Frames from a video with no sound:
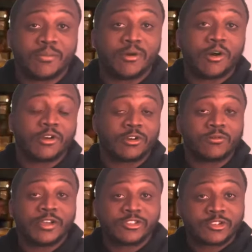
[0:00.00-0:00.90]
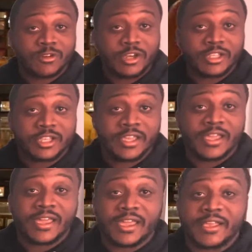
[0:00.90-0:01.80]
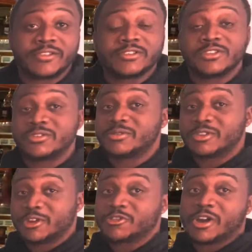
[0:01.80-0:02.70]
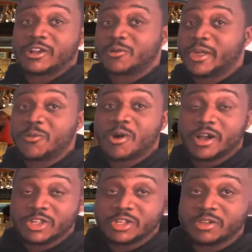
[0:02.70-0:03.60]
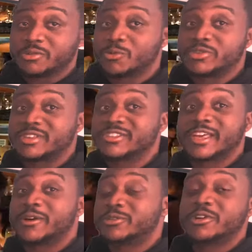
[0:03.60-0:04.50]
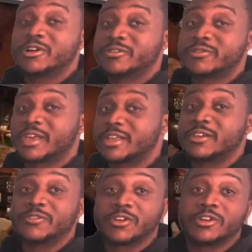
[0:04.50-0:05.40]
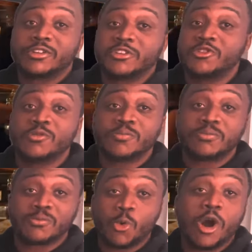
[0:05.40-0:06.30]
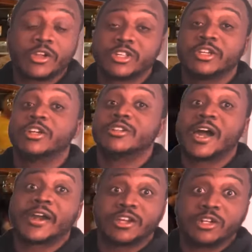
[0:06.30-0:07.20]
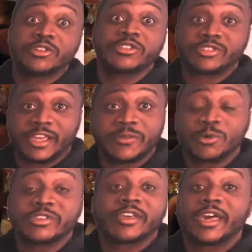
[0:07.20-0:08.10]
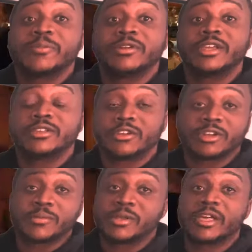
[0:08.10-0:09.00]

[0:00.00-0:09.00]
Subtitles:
a bar or restaurant and you're trying to like watch it with the sound off. And if you're a new watcher, you're not gonna understand what's happening. You're gonna be